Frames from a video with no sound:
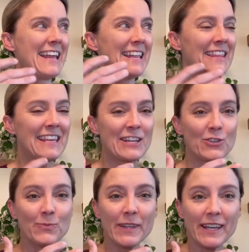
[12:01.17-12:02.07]
in the
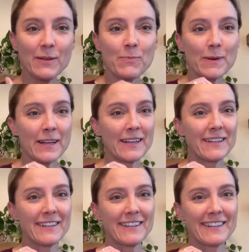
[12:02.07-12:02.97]
interplay,
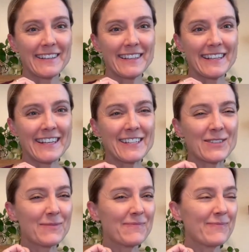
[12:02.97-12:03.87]
but
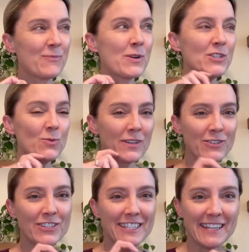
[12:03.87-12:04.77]
it's once you
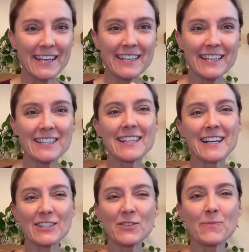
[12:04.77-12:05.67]
understand it, it's
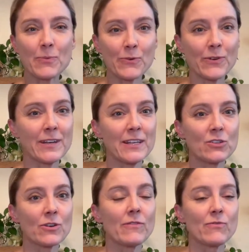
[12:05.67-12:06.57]
actually pretty
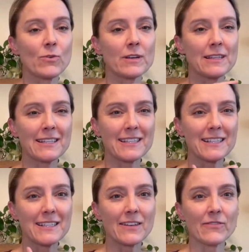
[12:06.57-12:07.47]
straightforward in the
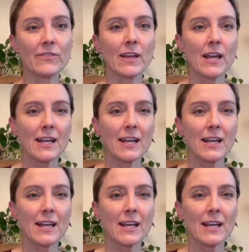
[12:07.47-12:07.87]
sense of